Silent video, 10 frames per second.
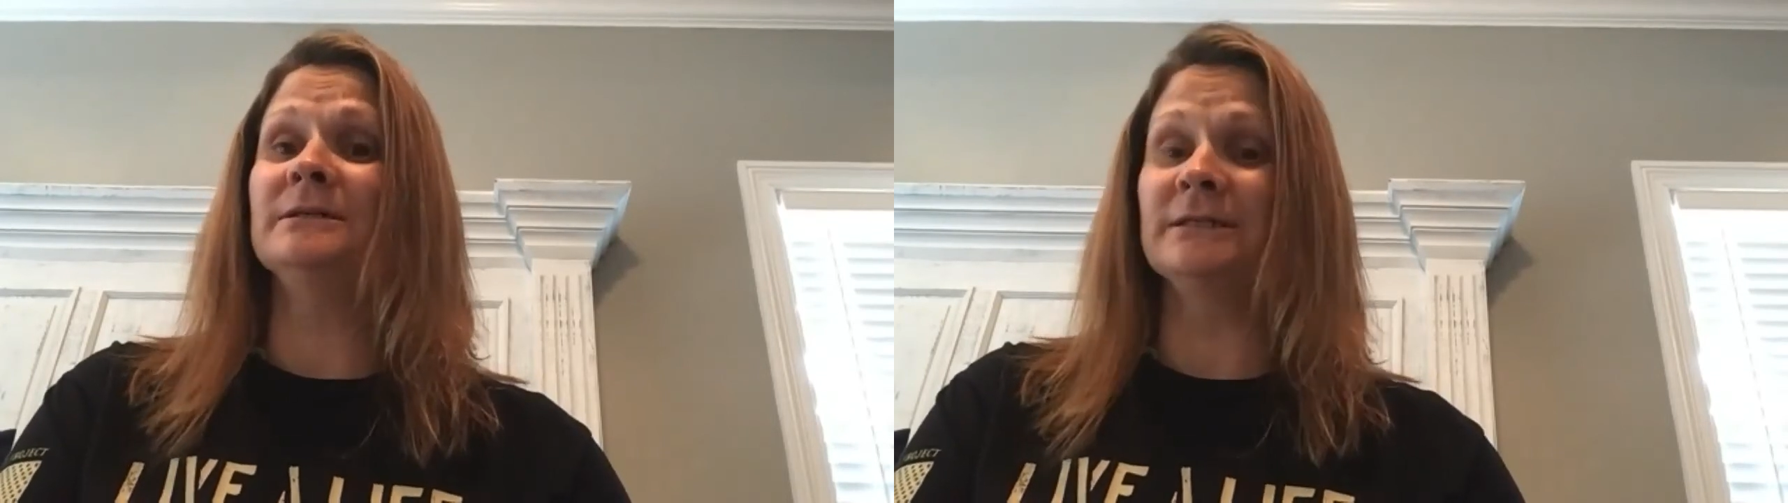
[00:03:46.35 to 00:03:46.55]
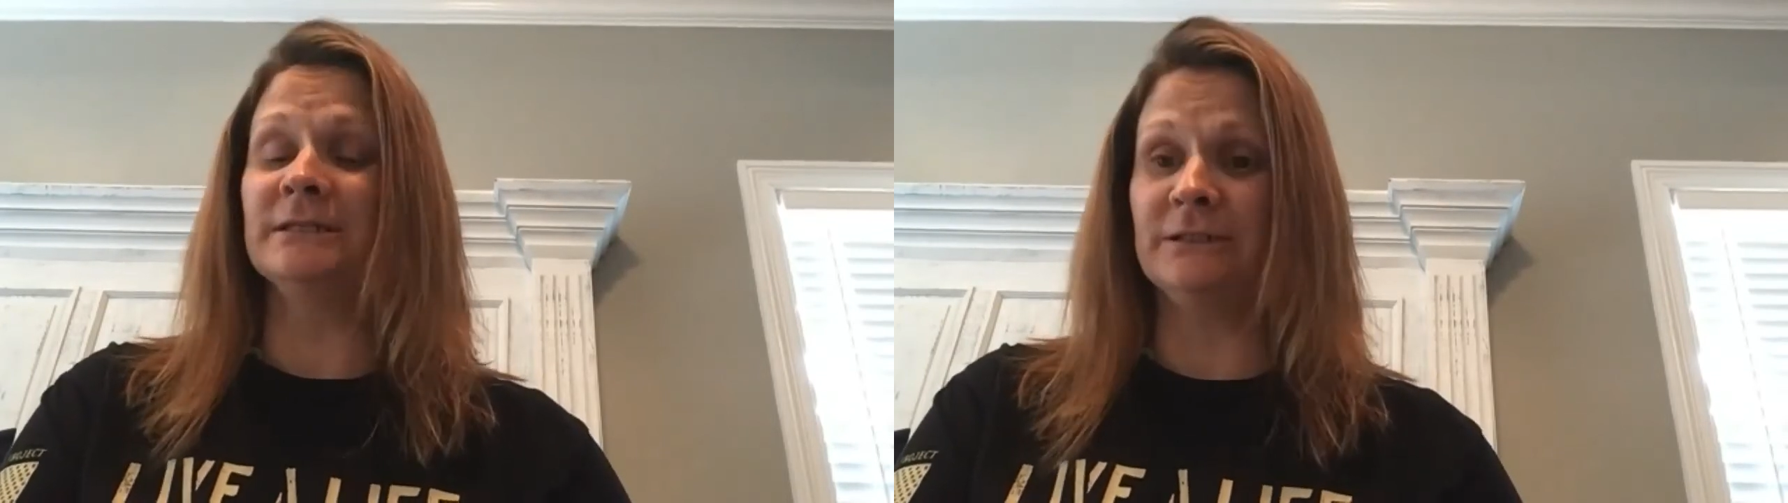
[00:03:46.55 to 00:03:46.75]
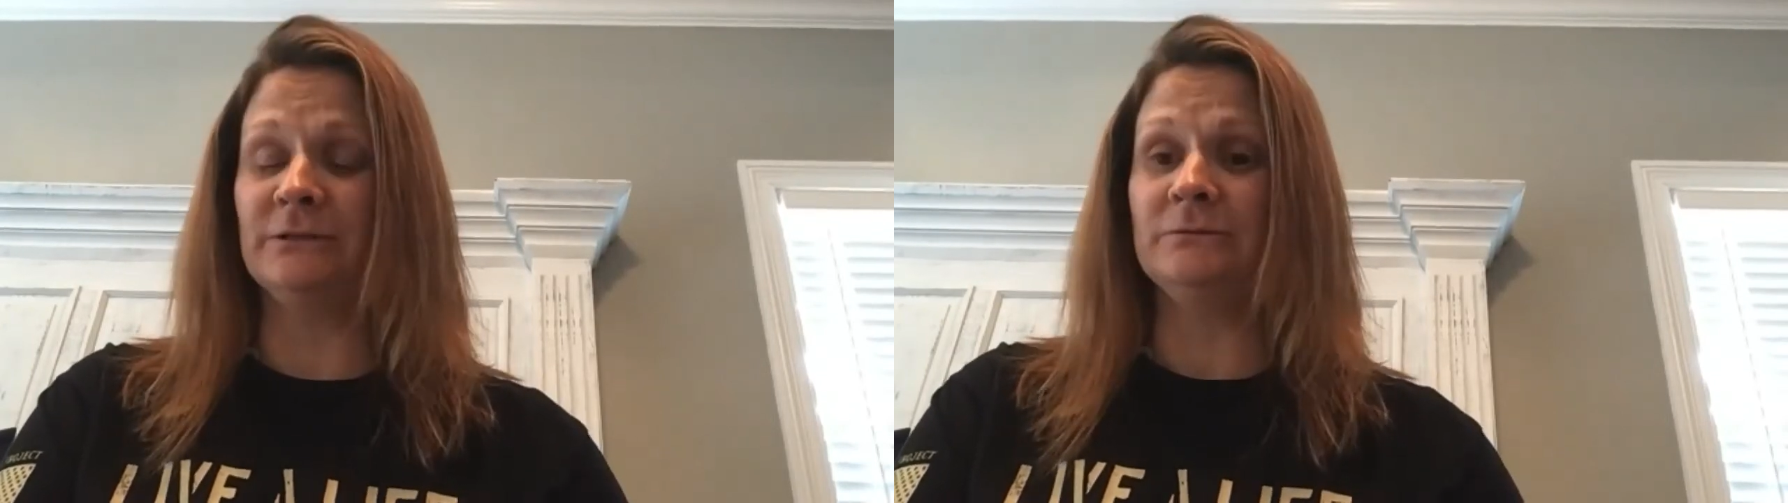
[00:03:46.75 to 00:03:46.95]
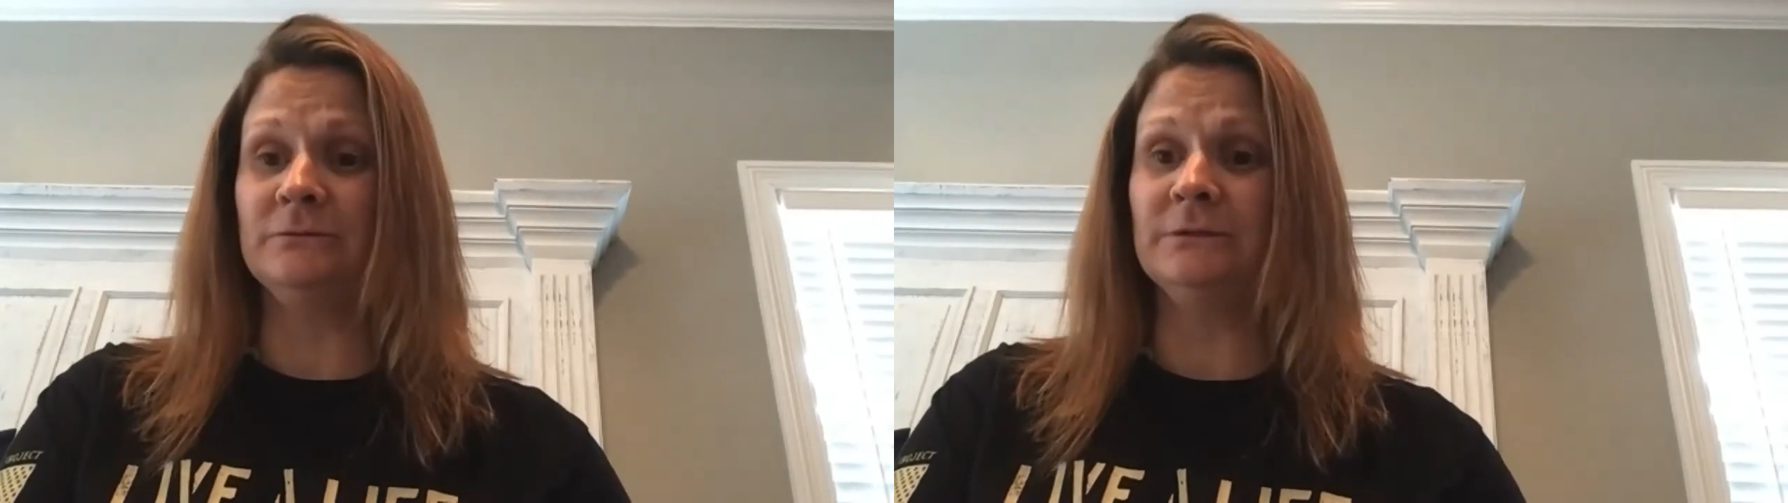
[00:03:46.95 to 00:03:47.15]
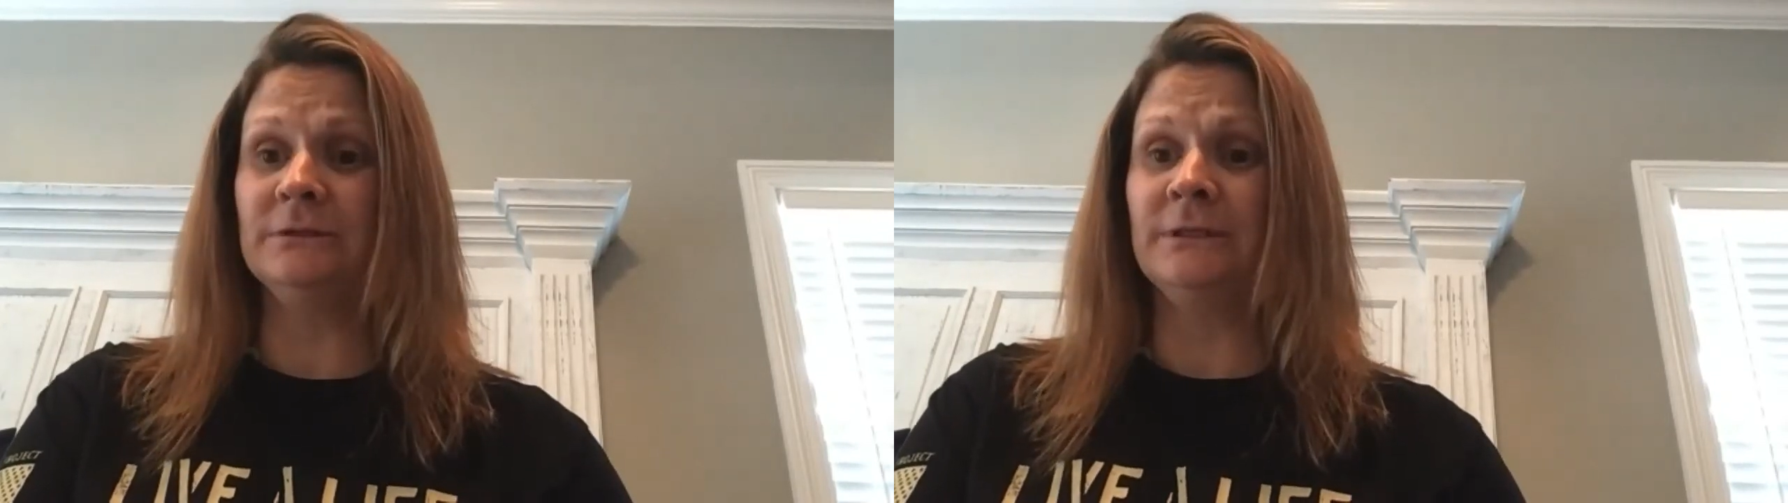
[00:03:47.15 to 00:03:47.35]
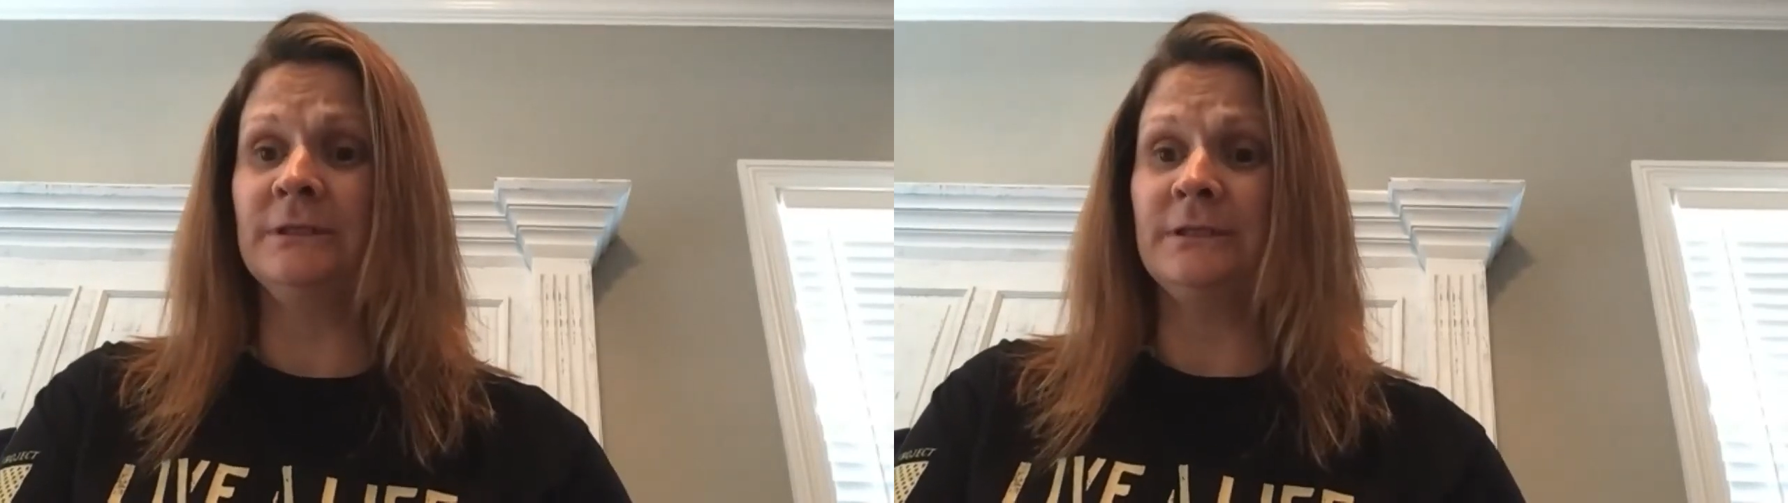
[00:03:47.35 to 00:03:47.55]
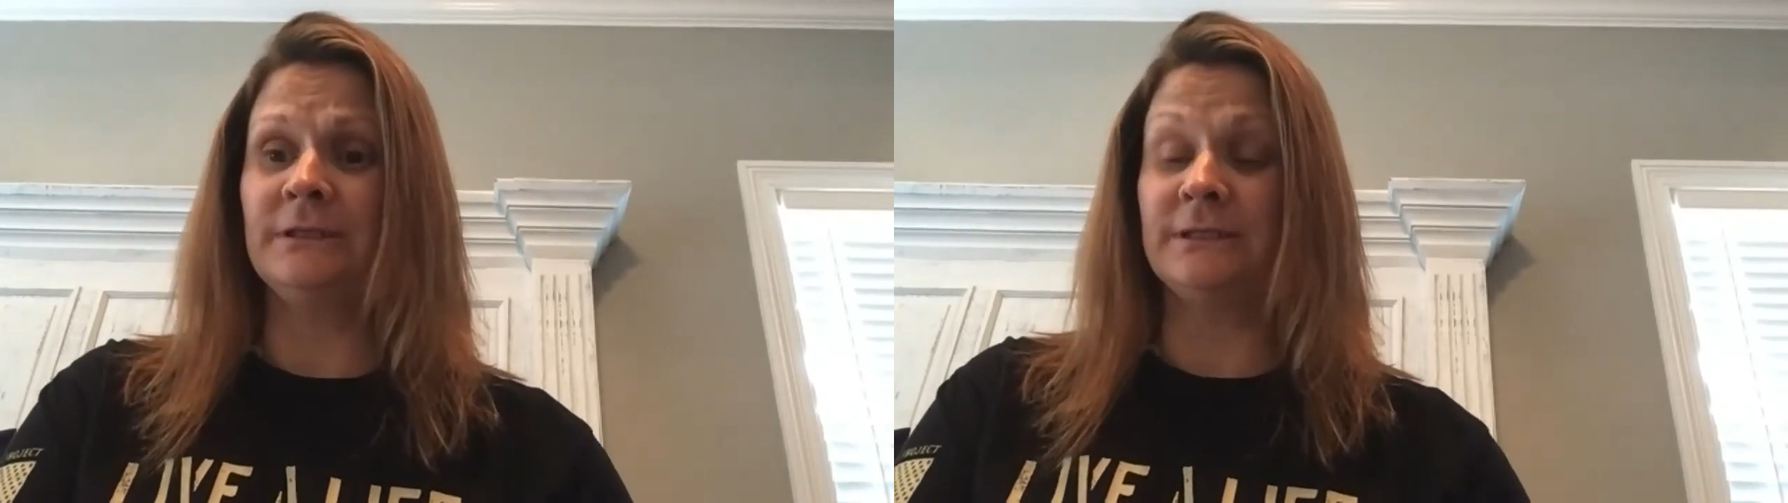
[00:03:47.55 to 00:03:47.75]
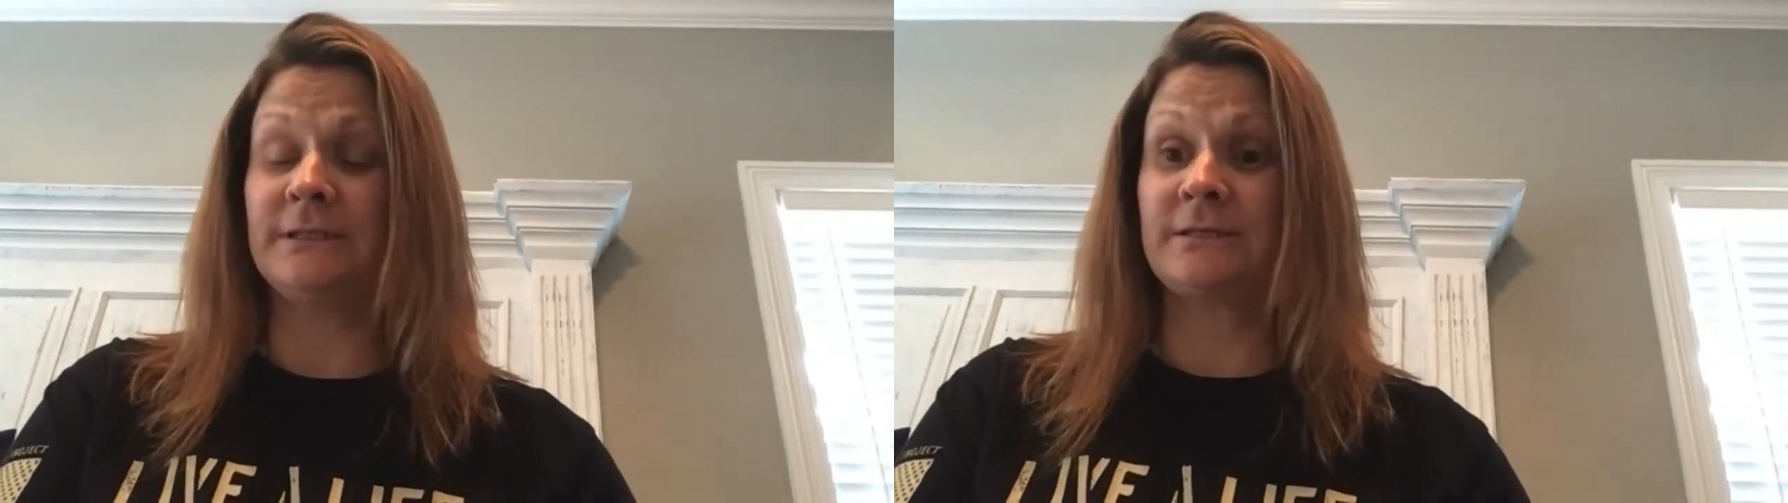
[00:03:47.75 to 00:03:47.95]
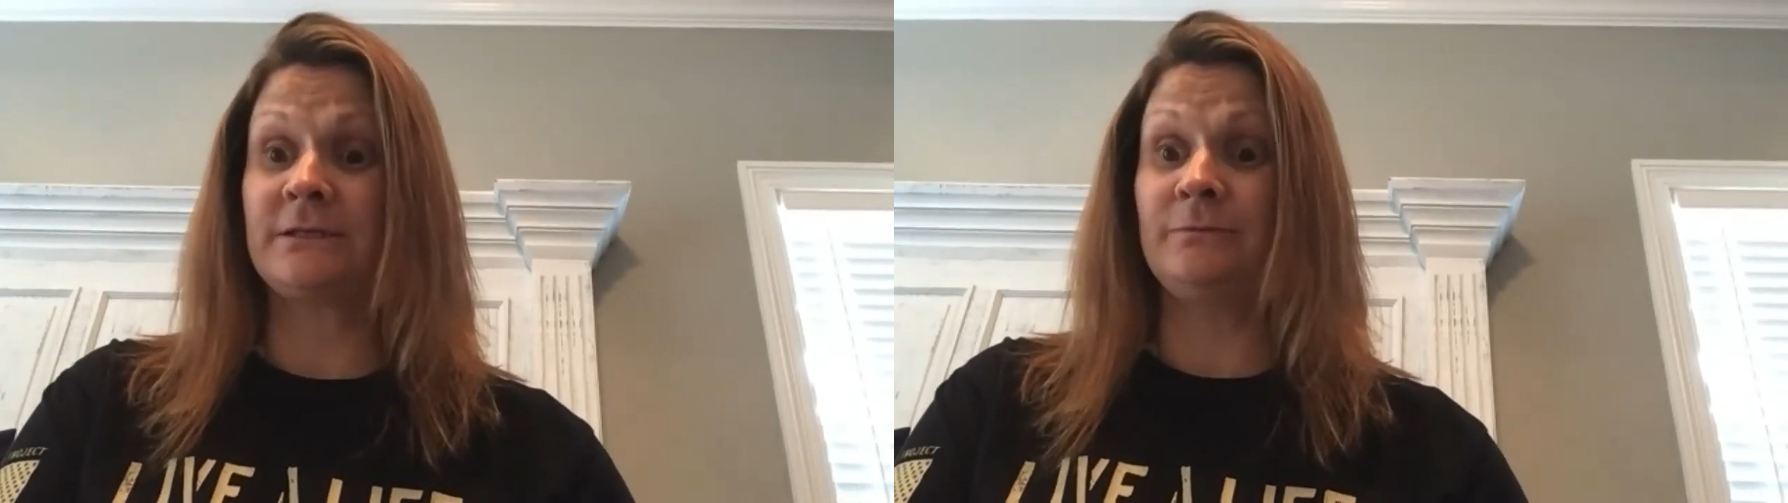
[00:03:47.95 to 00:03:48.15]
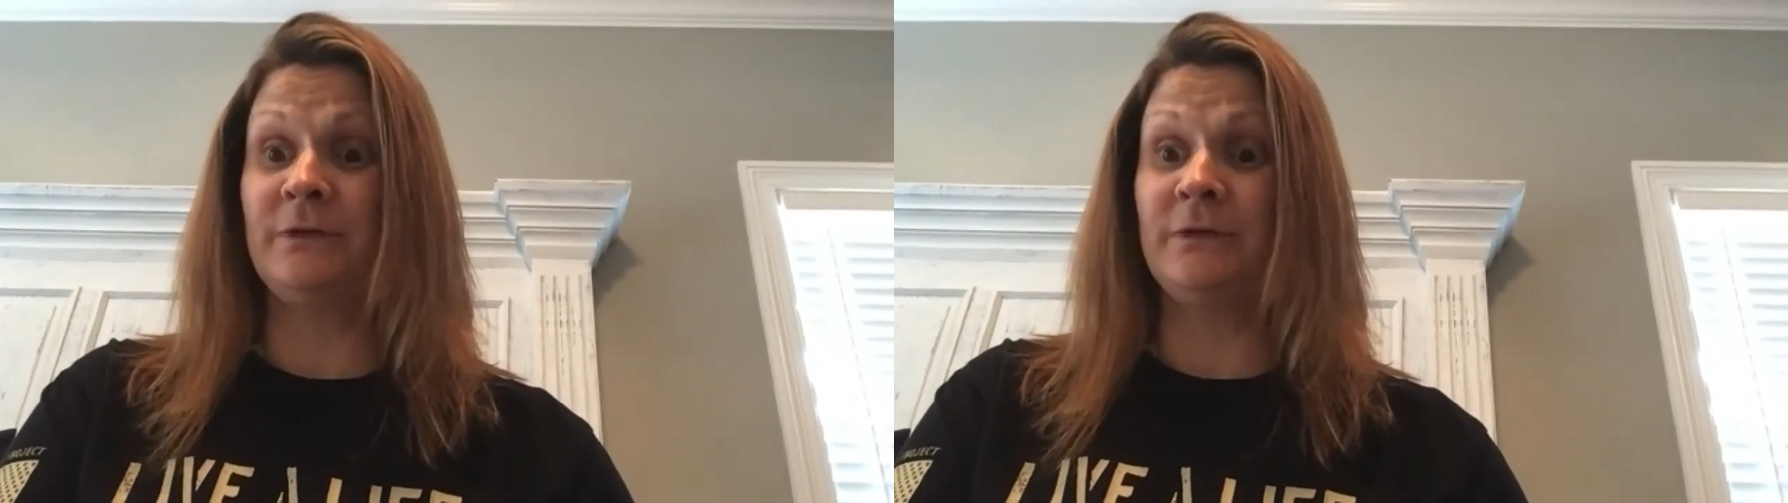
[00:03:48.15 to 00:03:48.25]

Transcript: you know, this could